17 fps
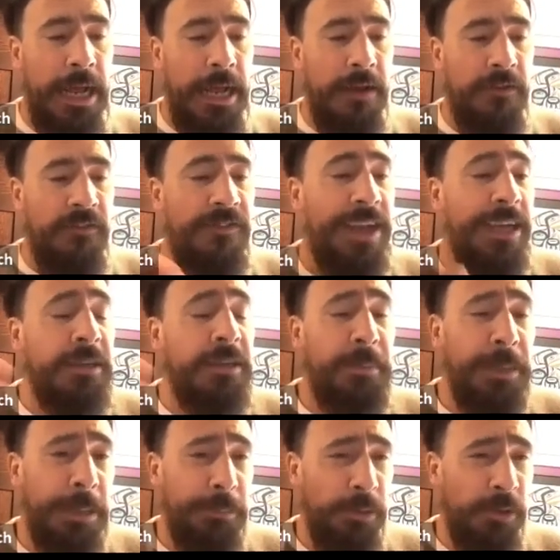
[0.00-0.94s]
affect
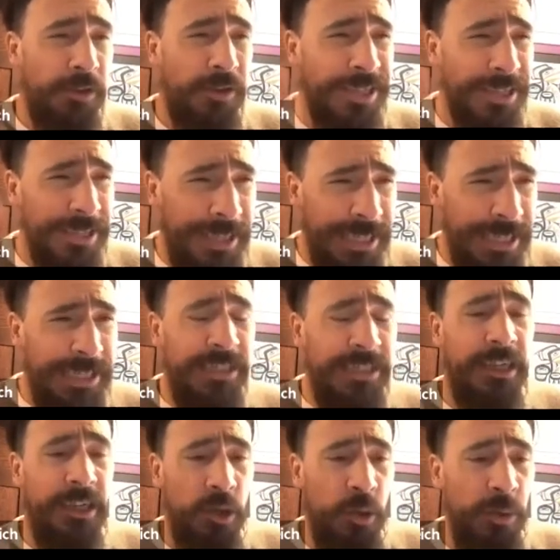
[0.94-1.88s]
people the light,
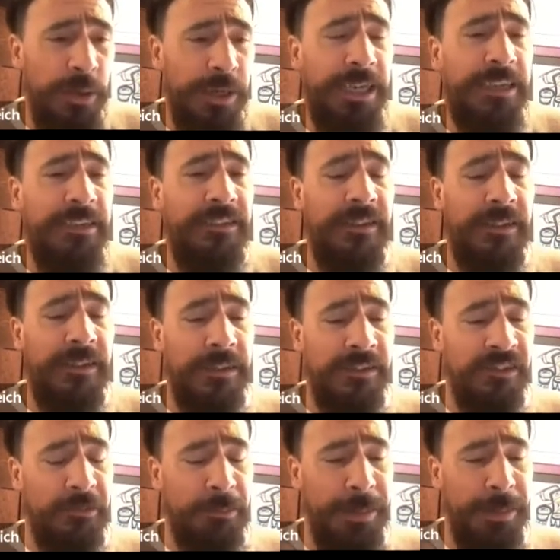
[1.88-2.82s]
the noise,
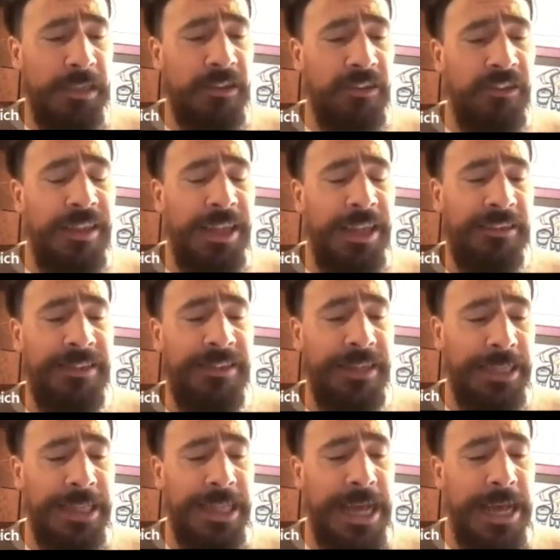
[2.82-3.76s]
the smells, things
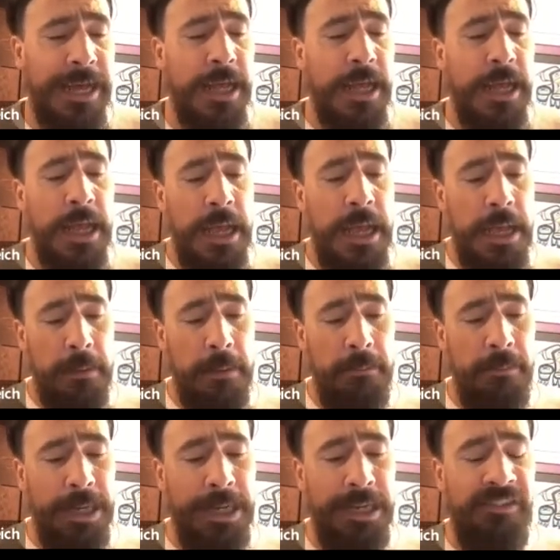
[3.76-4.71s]
like that.
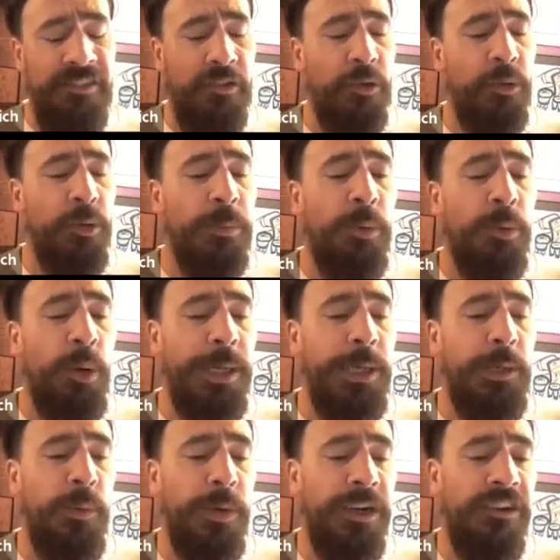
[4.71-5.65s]
But it's to a
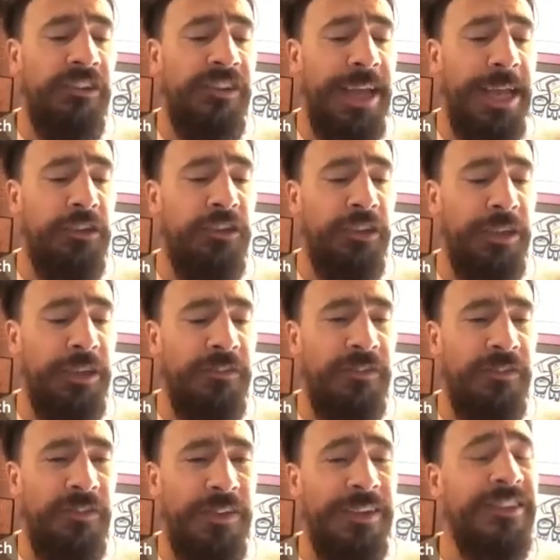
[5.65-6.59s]
point where it's actually
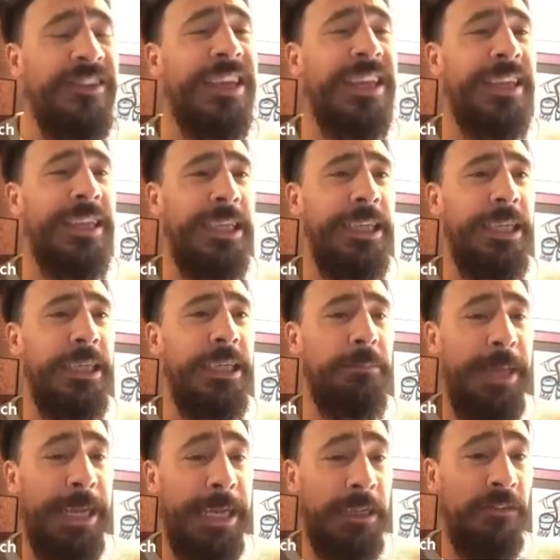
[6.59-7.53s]
physically
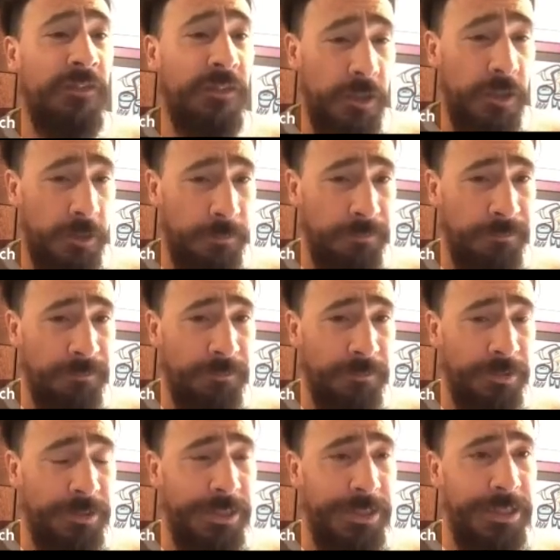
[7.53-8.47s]
painful,
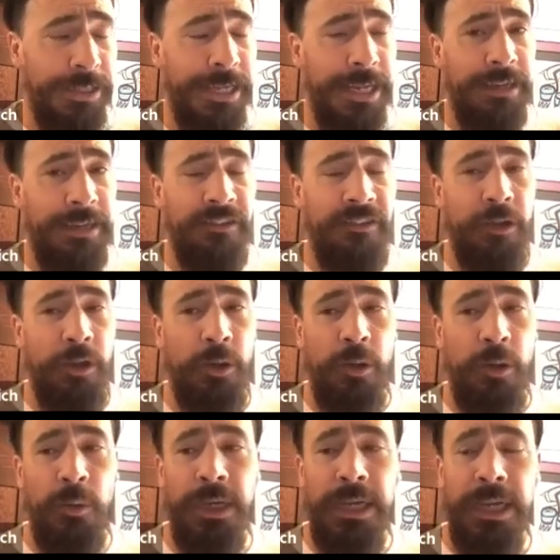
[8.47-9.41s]
right? And
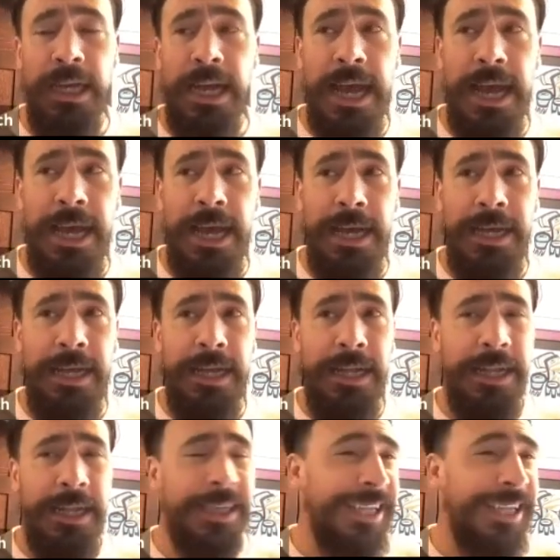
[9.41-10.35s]
so uh,
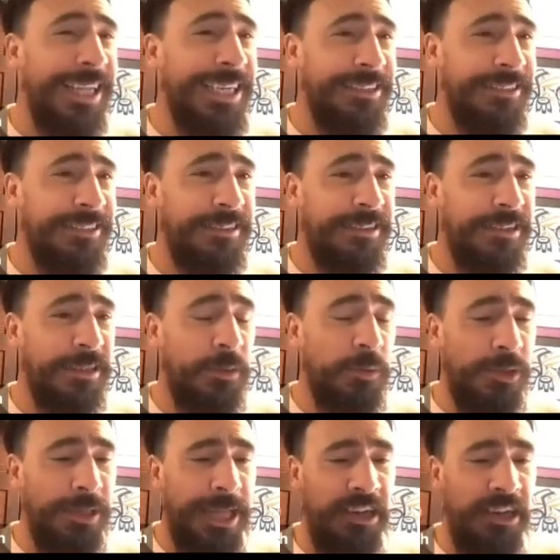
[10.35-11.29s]
a light
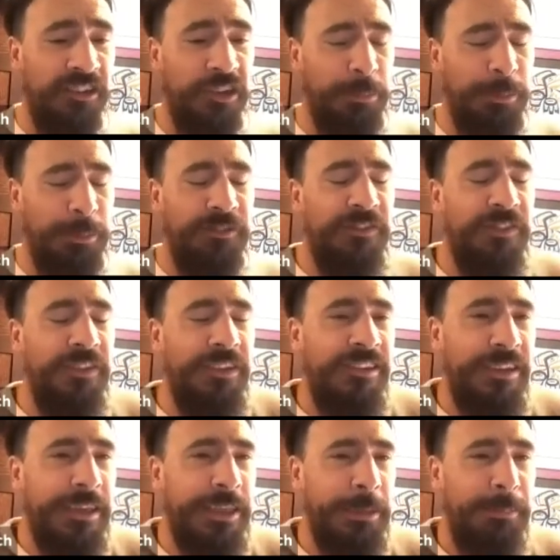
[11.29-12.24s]
will actually be
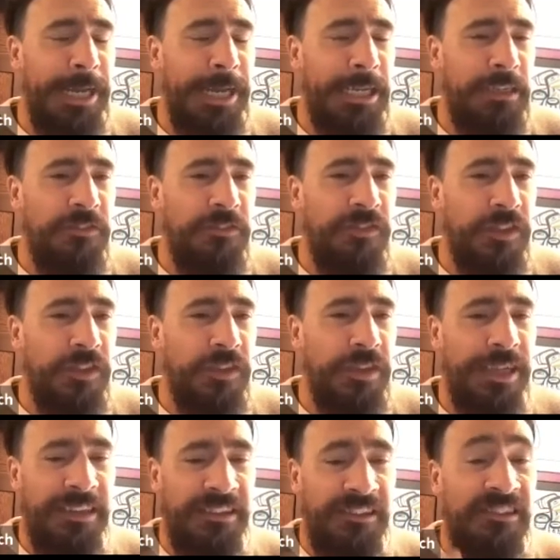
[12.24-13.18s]
physically
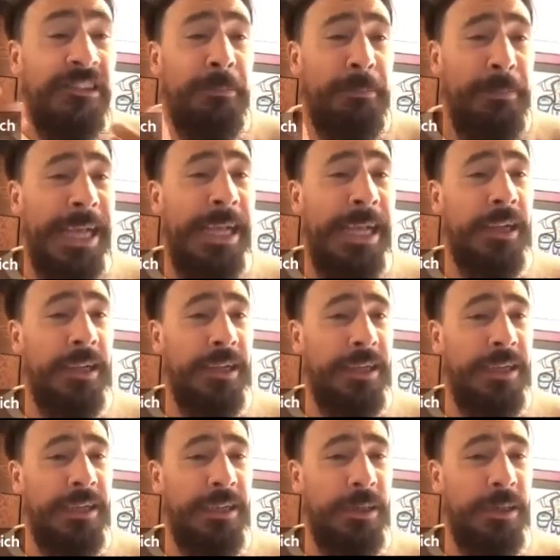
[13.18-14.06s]
painful, a smell